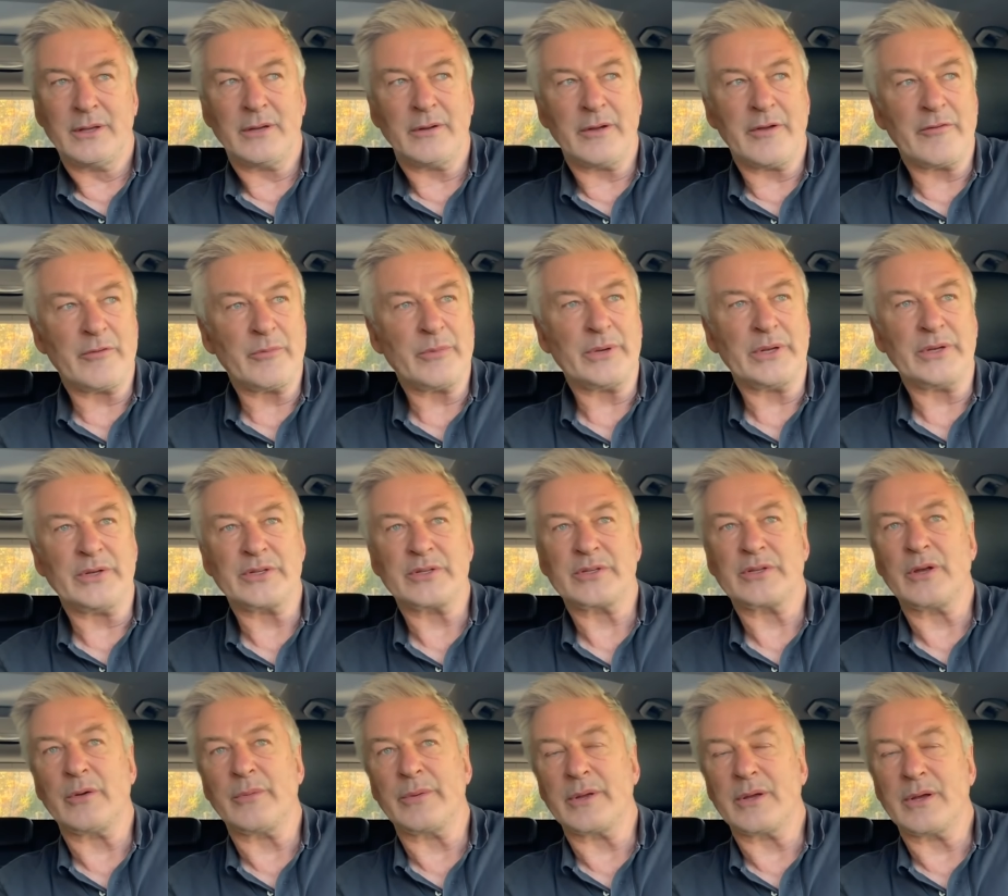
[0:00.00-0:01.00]
everybody just
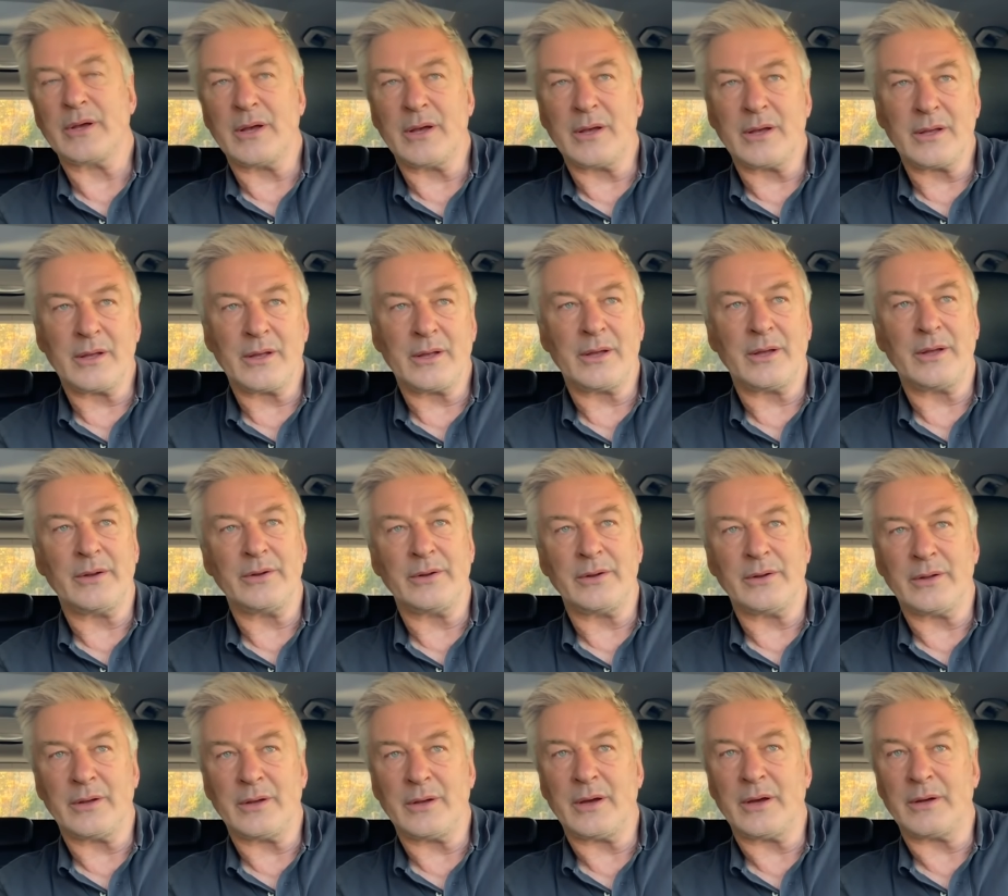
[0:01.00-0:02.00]
going on
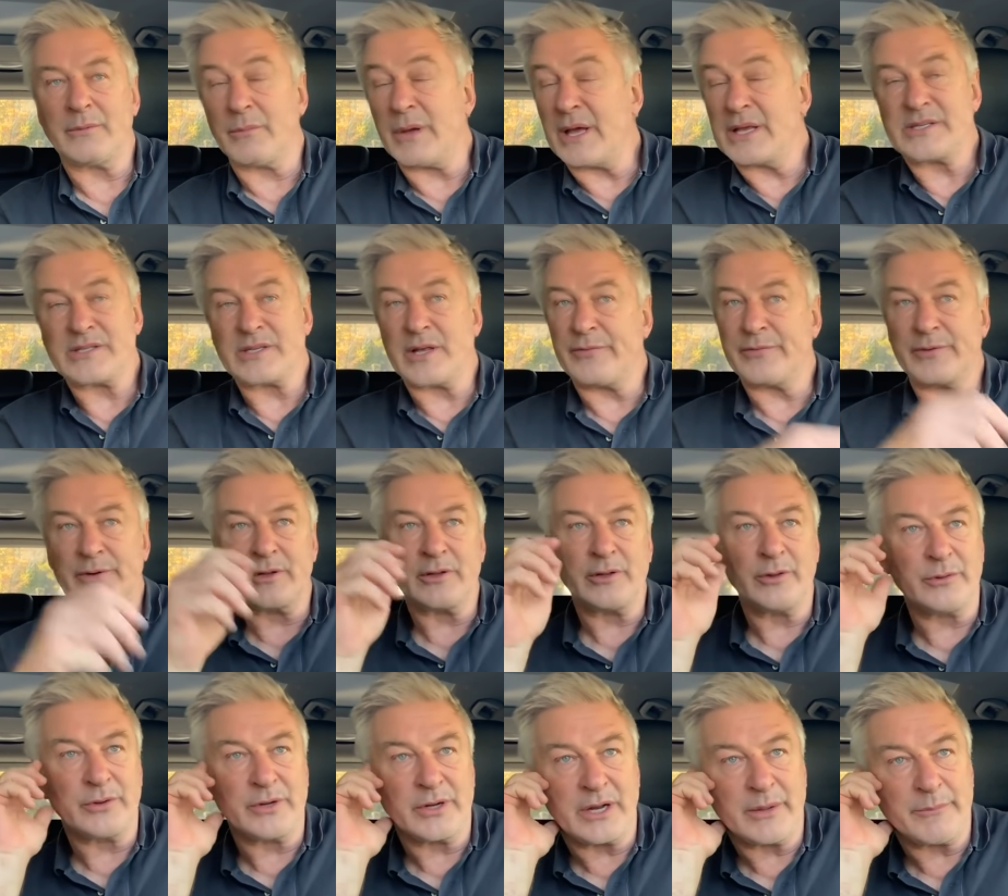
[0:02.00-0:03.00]
and on, myself
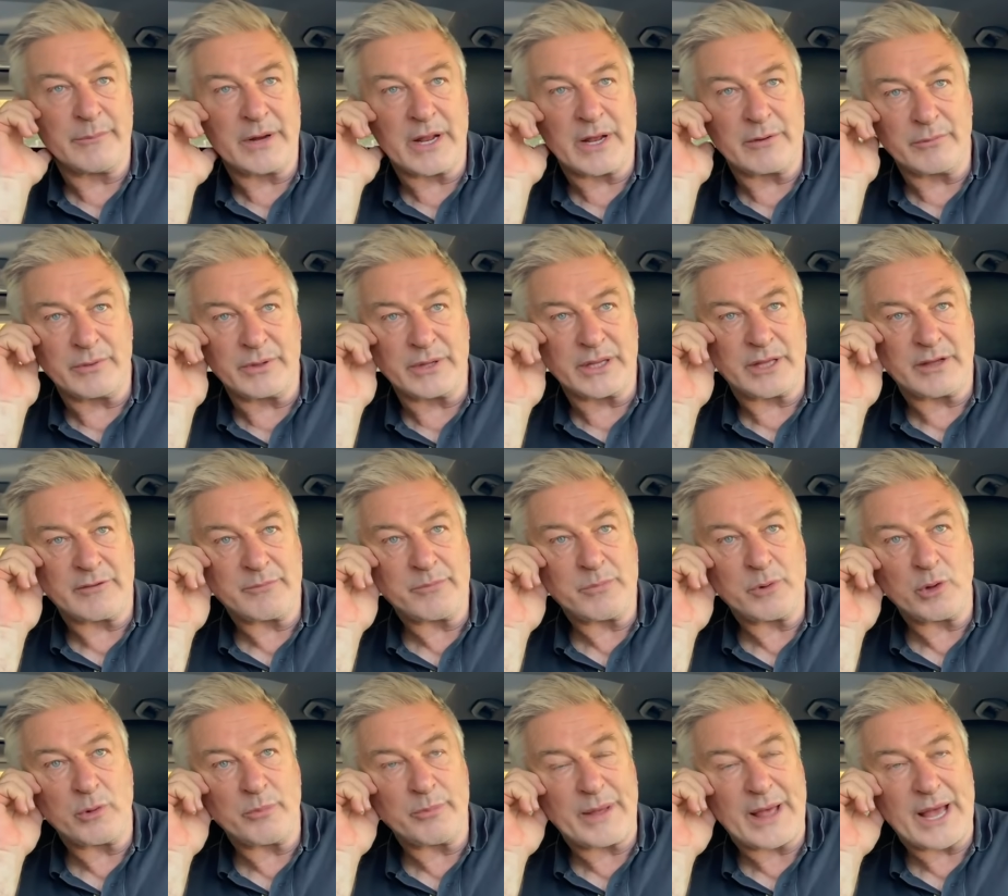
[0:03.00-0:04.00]
included. I mean, I really have
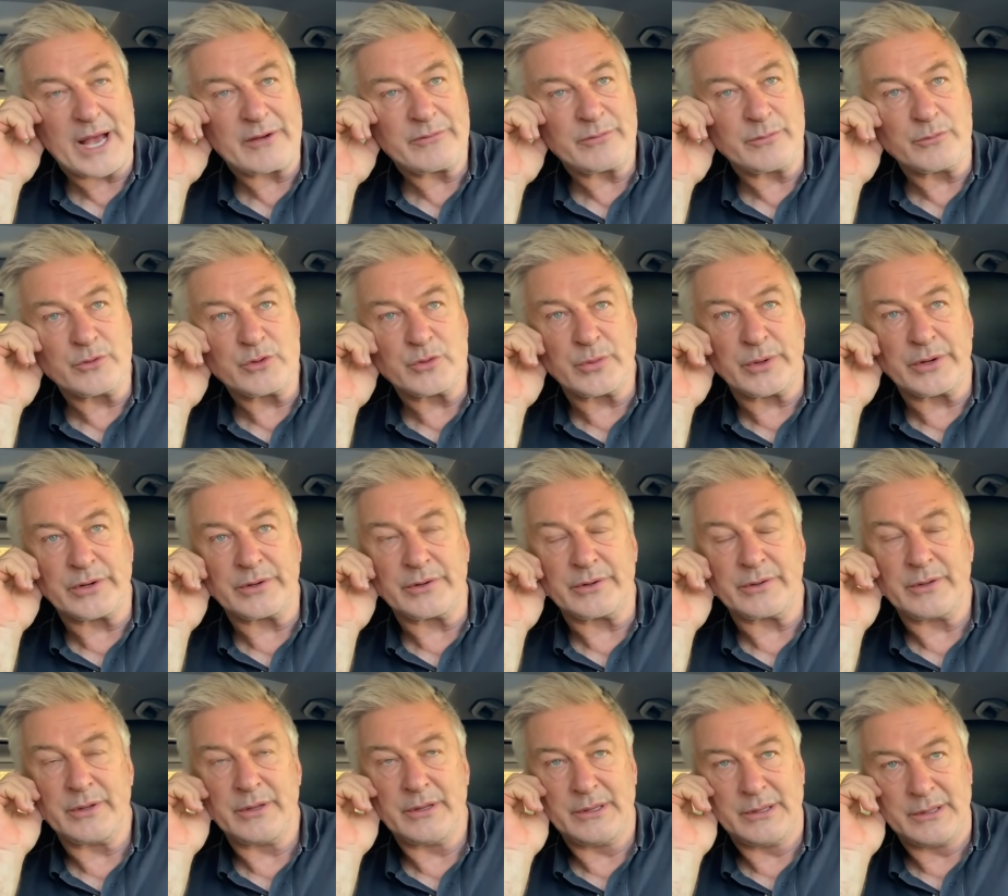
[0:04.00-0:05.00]
pulled back from
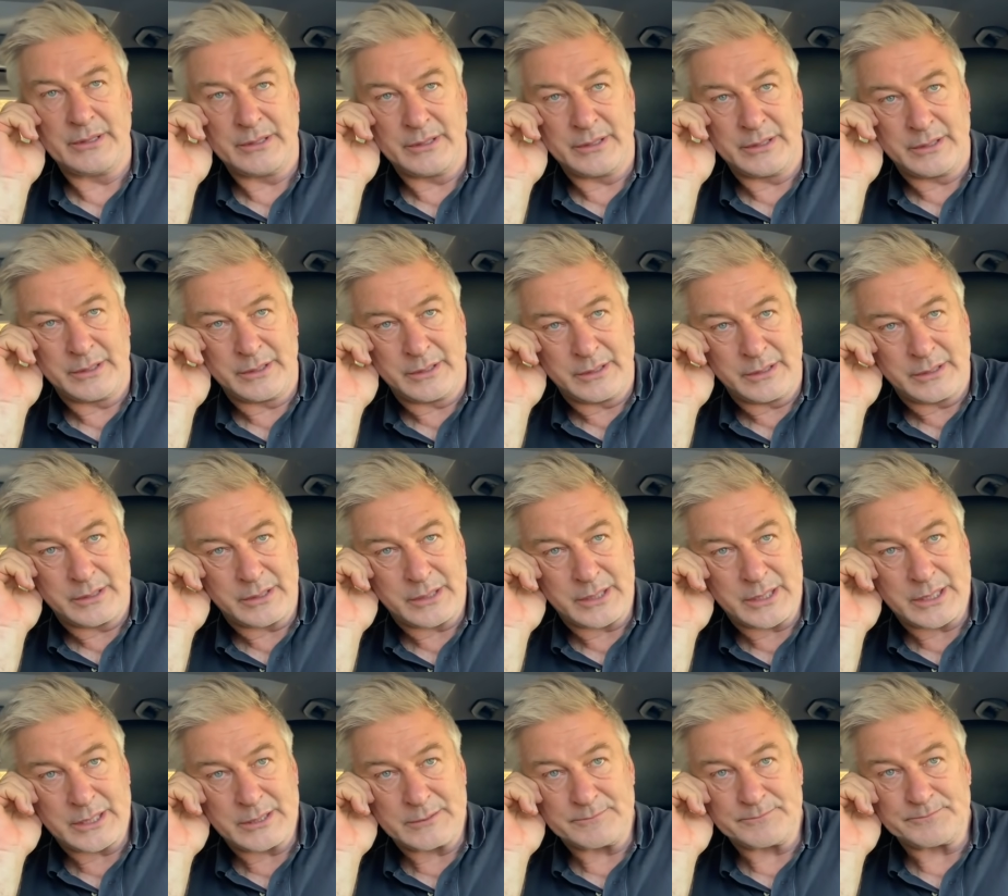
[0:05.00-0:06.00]
Twitter
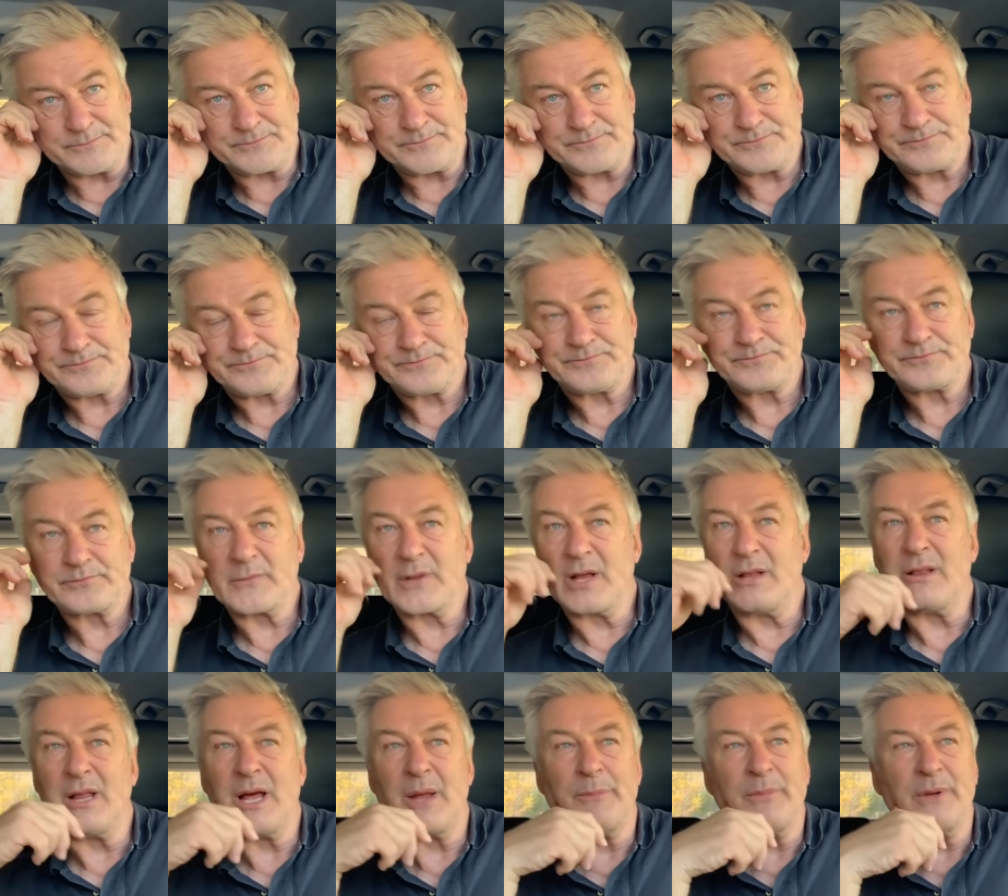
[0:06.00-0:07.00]
um,
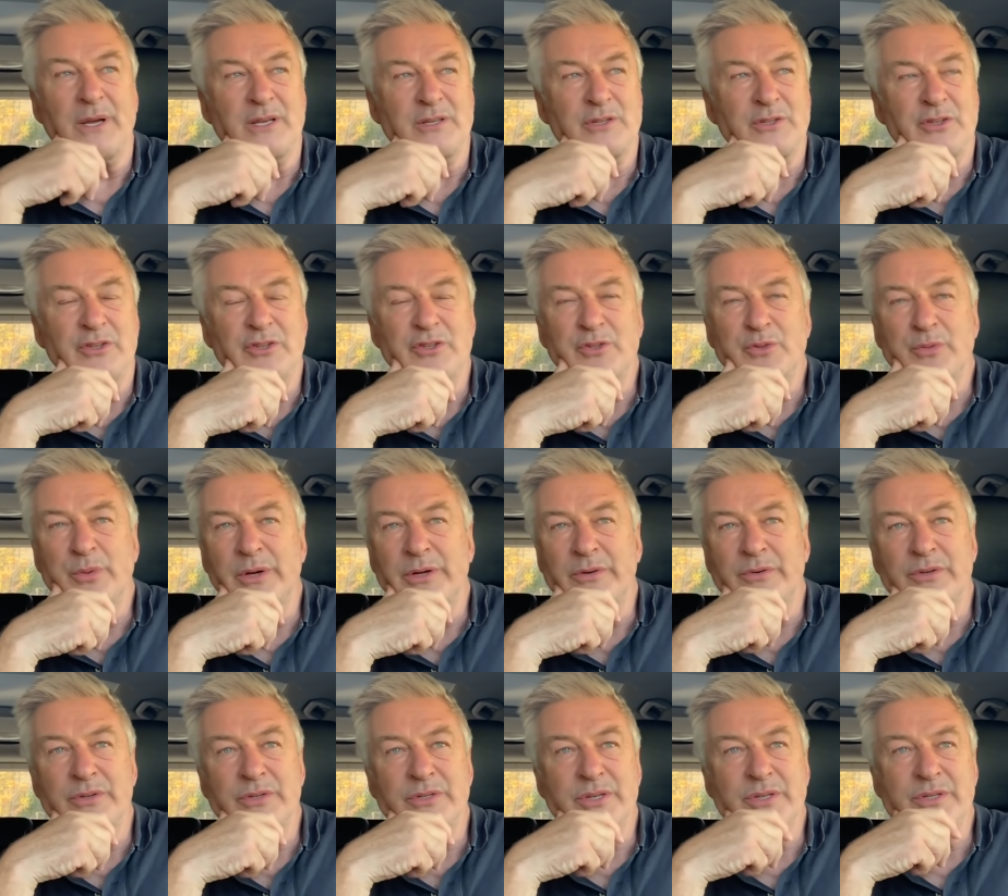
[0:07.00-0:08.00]
a lot because just
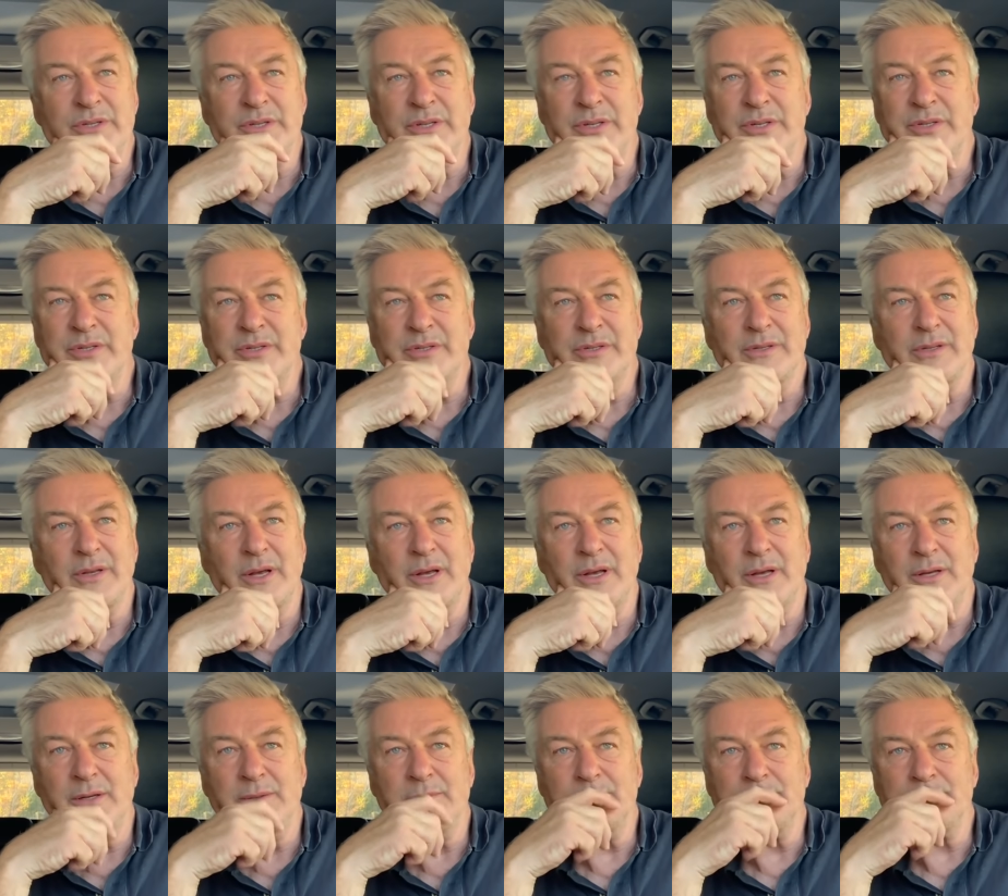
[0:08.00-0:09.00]
Twitter is just this
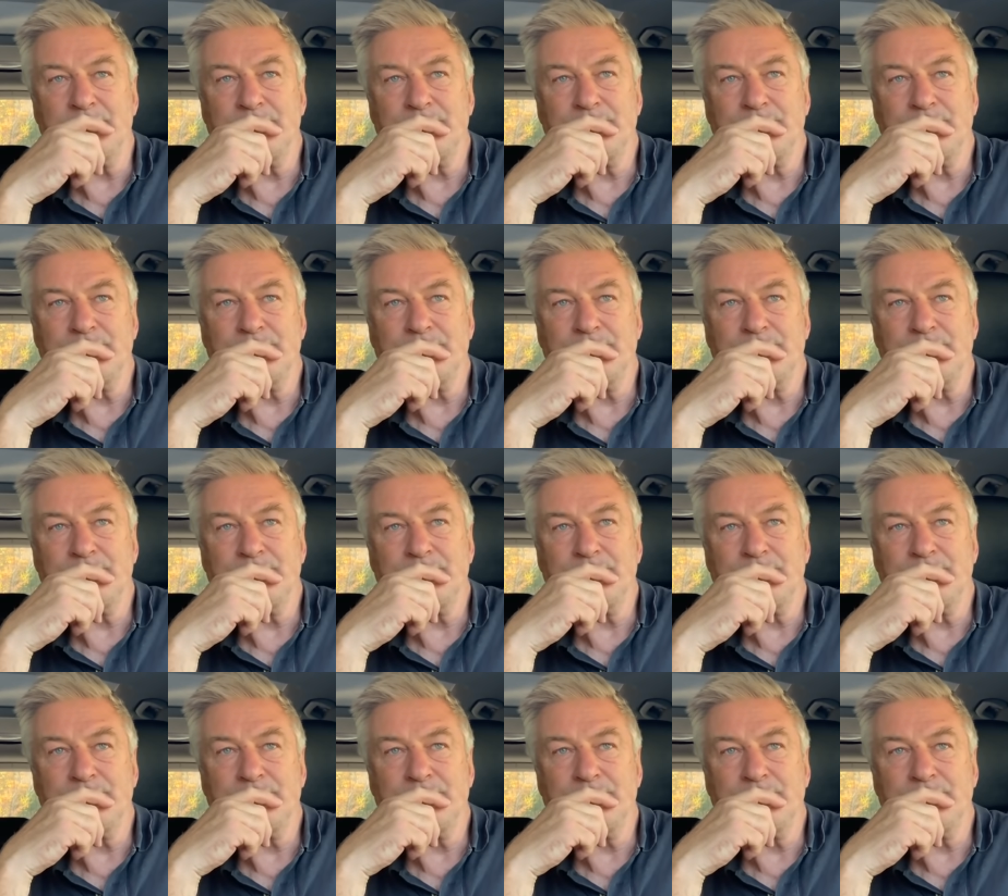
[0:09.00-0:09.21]
um,